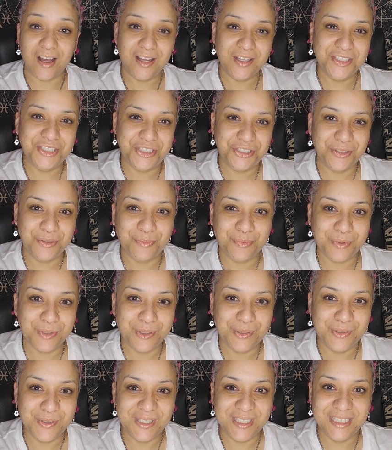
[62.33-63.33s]

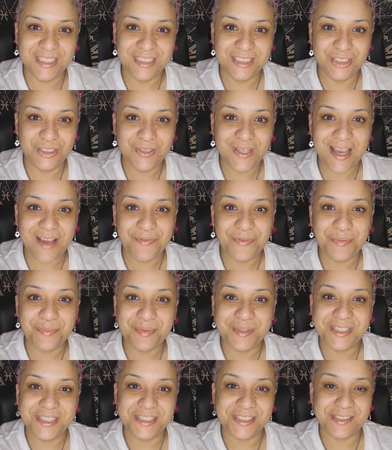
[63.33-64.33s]
entrepreneur is you have to
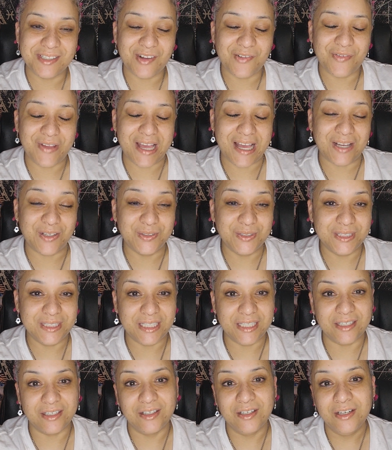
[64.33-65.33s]
put yourself out
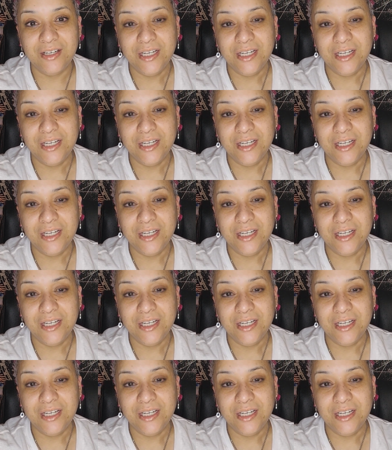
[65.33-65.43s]
there.